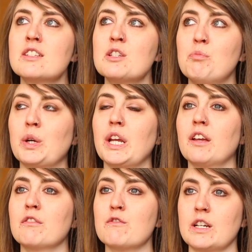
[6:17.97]
to
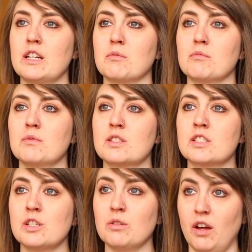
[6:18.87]
bring freedom
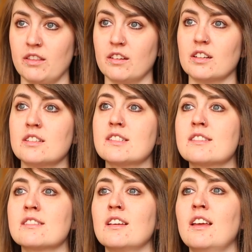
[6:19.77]
to
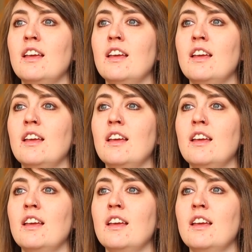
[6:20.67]
others.